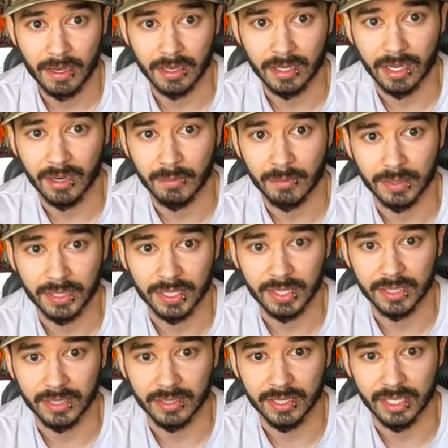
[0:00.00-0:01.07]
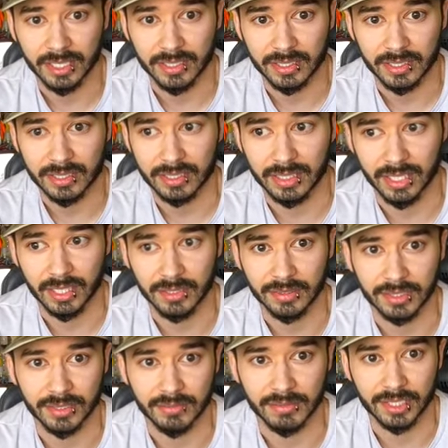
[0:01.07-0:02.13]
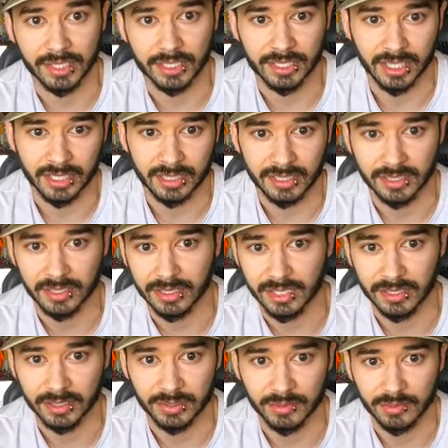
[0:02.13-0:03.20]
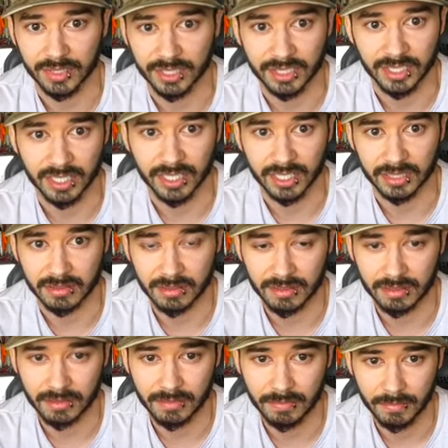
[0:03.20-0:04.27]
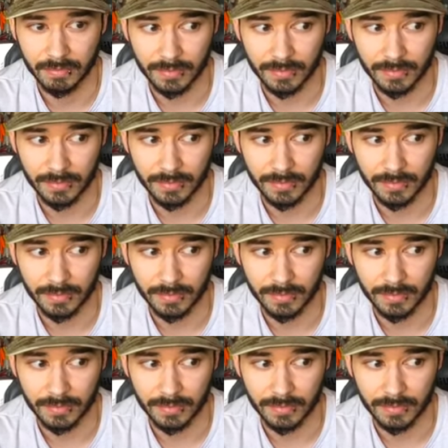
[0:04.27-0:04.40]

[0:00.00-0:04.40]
a company that just sells and restocks and sells and restocks.